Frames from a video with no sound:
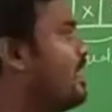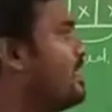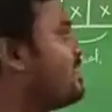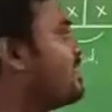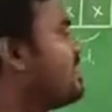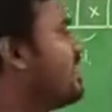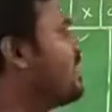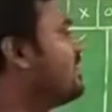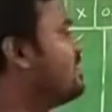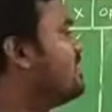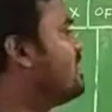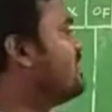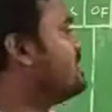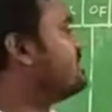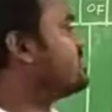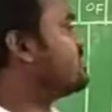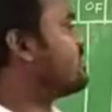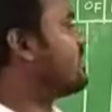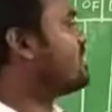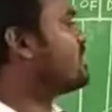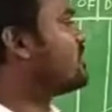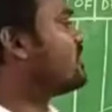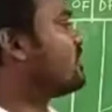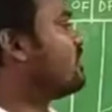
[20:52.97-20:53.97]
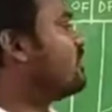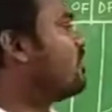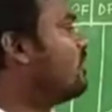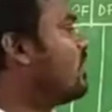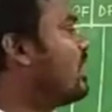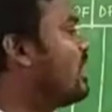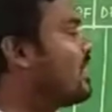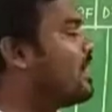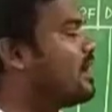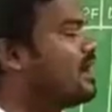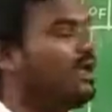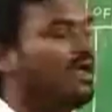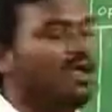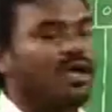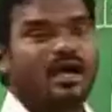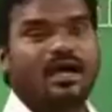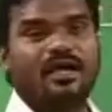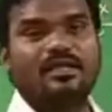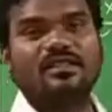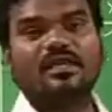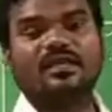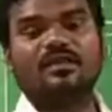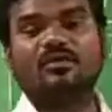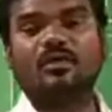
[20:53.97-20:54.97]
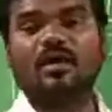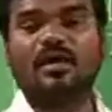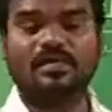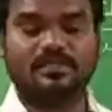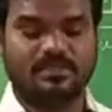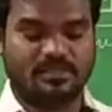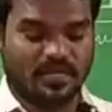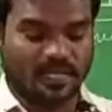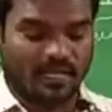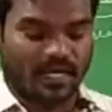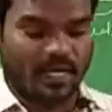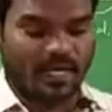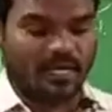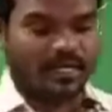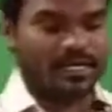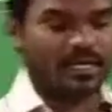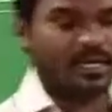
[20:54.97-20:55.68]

then this set to 1, otherwise it